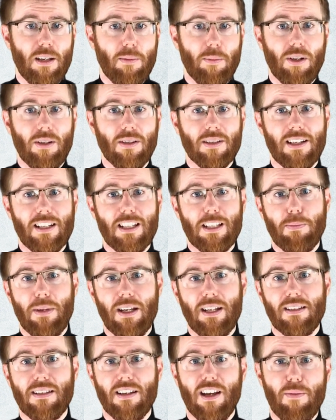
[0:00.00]
because I
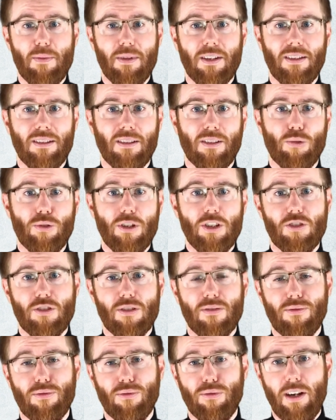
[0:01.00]
spend time in
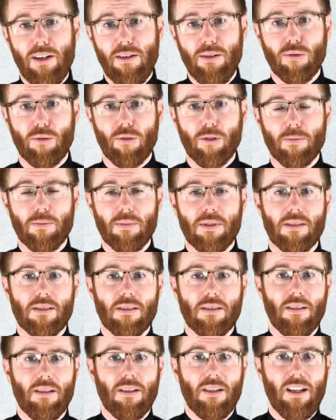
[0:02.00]
Christian friend groups,